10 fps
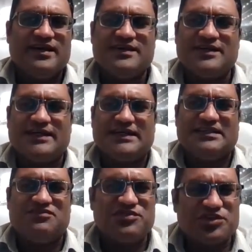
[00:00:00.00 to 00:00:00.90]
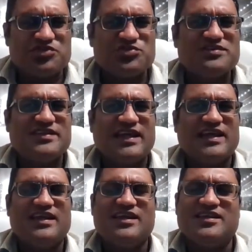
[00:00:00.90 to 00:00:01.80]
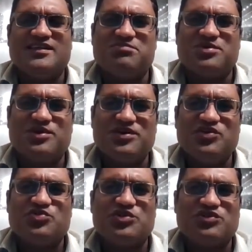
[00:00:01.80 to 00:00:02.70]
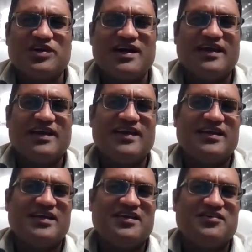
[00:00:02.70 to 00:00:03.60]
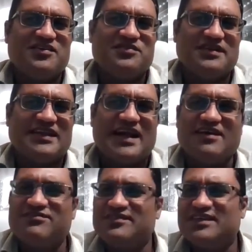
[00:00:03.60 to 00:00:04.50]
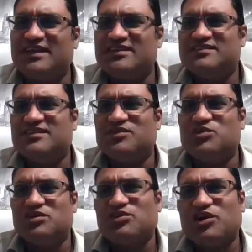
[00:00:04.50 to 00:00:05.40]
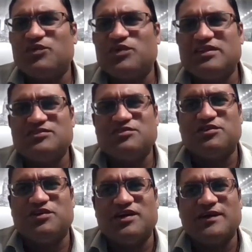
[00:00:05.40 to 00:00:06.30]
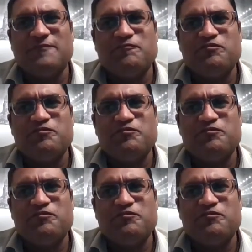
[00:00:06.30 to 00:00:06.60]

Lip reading: The floors were sticky, the produce was rotting, there were a lot of things that were wrong with the store.